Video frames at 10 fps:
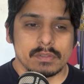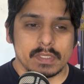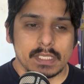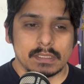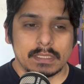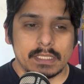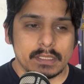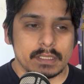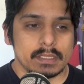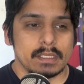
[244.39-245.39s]
You'll get a
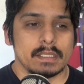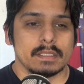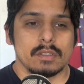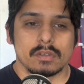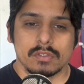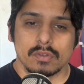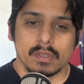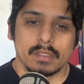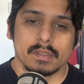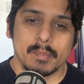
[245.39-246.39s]
link and you can
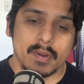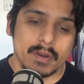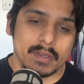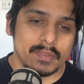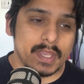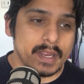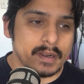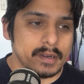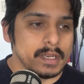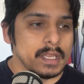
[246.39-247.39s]
join the party there.